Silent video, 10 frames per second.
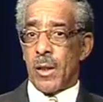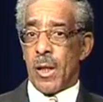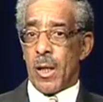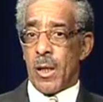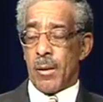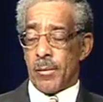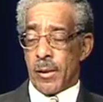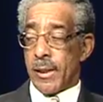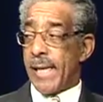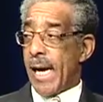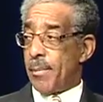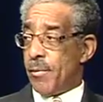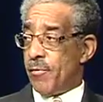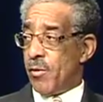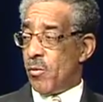the gap,
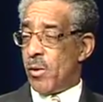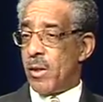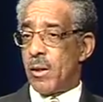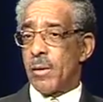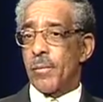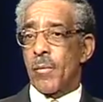if you will,